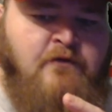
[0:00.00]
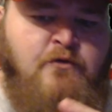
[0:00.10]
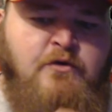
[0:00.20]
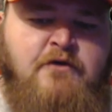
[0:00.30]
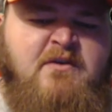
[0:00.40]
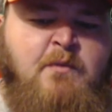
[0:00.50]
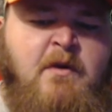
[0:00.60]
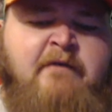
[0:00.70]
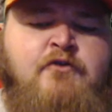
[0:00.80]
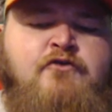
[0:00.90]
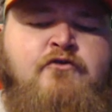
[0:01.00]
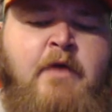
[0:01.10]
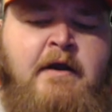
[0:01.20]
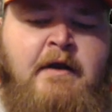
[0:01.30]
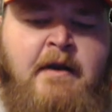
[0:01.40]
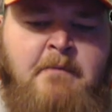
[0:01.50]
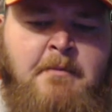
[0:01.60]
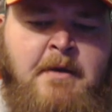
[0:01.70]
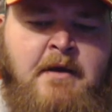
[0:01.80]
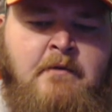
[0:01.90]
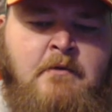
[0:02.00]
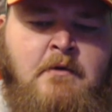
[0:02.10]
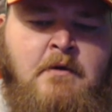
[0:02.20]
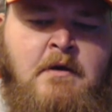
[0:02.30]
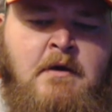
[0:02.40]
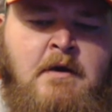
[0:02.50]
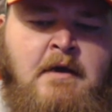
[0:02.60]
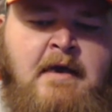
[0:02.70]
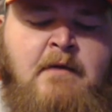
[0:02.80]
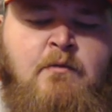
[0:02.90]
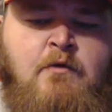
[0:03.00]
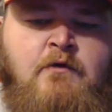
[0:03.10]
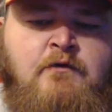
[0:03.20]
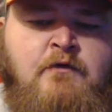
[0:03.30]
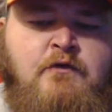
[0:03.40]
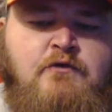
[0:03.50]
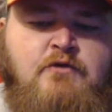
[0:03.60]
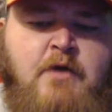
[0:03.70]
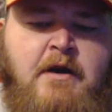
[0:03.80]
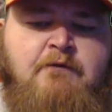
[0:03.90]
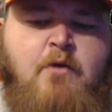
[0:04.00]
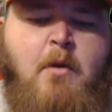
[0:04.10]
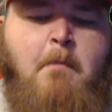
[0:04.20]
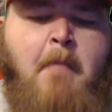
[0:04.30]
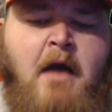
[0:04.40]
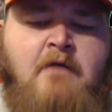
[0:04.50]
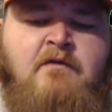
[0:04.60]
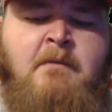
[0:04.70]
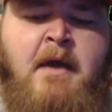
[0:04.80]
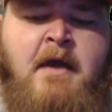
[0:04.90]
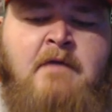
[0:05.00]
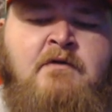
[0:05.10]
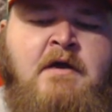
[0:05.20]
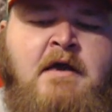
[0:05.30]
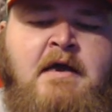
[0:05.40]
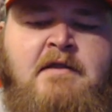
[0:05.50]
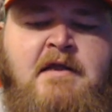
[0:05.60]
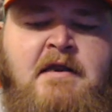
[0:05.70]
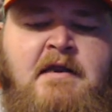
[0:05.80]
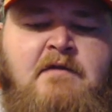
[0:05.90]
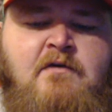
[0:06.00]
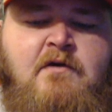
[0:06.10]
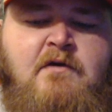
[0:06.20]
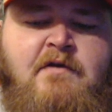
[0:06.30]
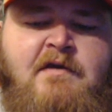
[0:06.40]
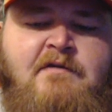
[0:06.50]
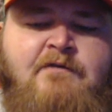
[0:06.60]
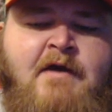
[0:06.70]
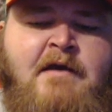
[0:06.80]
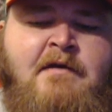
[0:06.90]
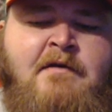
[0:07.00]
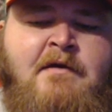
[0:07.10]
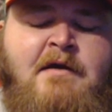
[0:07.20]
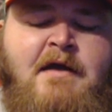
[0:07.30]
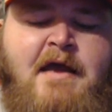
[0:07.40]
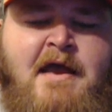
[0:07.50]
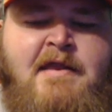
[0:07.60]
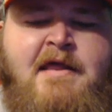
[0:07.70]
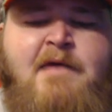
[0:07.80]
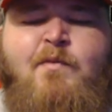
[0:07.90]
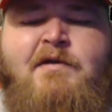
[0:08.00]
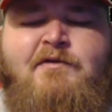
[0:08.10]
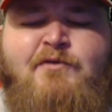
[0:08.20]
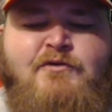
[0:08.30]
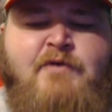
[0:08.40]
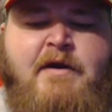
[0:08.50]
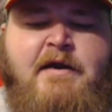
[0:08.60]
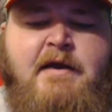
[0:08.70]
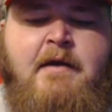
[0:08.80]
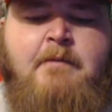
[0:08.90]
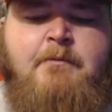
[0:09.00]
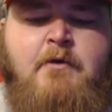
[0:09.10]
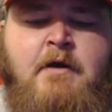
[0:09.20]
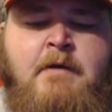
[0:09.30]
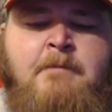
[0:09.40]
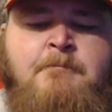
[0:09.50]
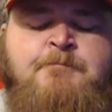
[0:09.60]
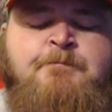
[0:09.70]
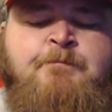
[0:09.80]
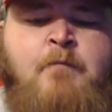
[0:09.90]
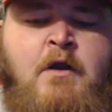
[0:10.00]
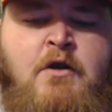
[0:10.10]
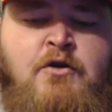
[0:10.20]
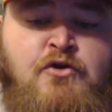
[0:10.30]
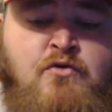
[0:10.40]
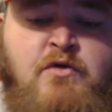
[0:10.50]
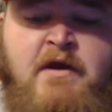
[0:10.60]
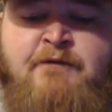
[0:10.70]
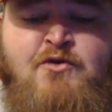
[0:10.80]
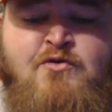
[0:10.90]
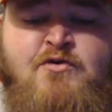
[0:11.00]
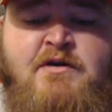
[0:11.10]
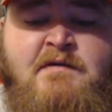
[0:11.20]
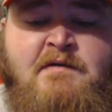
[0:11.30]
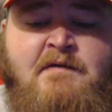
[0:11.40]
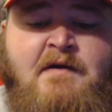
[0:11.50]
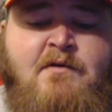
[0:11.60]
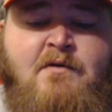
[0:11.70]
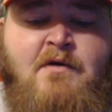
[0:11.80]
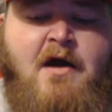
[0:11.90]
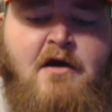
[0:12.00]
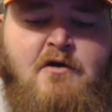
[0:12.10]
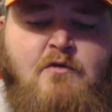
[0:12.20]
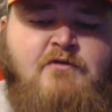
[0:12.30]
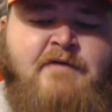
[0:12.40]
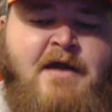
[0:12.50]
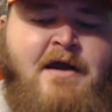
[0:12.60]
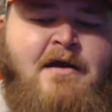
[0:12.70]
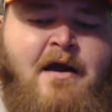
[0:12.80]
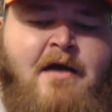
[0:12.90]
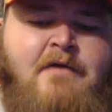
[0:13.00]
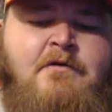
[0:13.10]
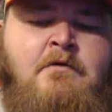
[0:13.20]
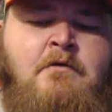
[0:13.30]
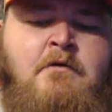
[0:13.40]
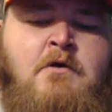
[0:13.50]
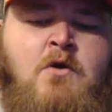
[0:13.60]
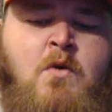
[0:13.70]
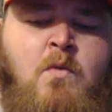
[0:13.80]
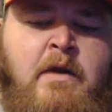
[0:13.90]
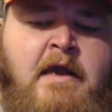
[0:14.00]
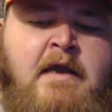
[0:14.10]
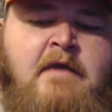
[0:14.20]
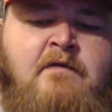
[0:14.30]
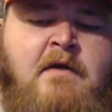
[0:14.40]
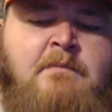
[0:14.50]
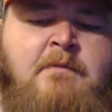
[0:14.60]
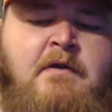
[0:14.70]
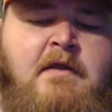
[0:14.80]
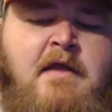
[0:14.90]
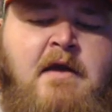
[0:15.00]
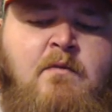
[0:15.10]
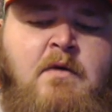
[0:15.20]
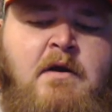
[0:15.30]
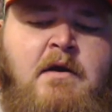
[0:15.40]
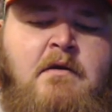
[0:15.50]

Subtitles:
2 years, he wasn't even training MMA. He was training for a boxing match. Then he took this fight and then went to a training camp, okay? If you couldn't tell Conor was not Conor when he stepped into that ring